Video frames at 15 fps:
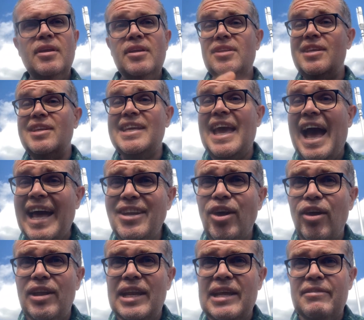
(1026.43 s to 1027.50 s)
Ye
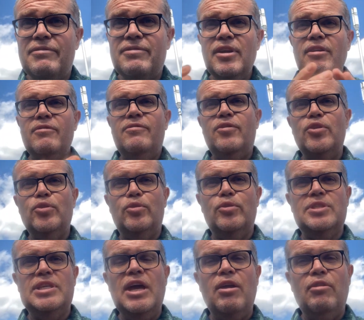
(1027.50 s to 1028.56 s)
cannot live for
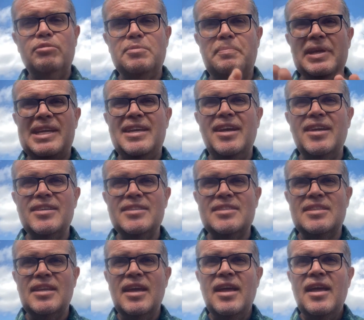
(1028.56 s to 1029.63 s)
yourselves
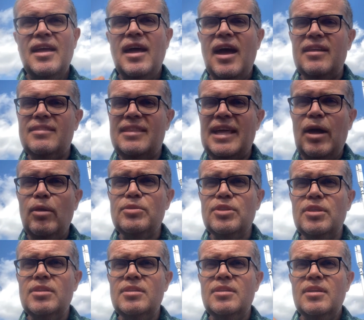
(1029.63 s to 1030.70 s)
because a
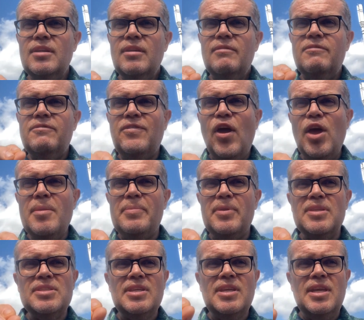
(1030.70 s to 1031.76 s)
thousand
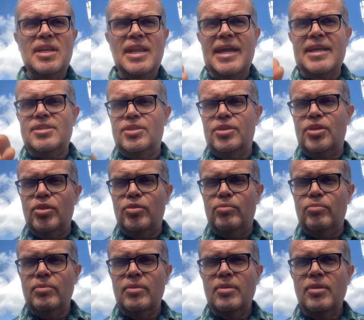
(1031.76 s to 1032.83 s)
fibers connect you
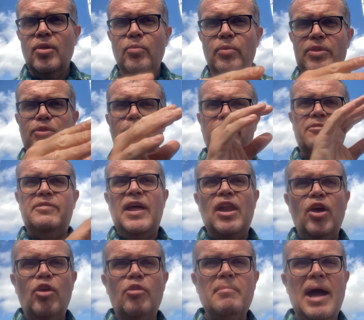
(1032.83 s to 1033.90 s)
with your
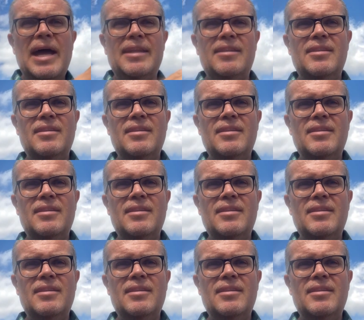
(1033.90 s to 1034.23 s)
fellow man.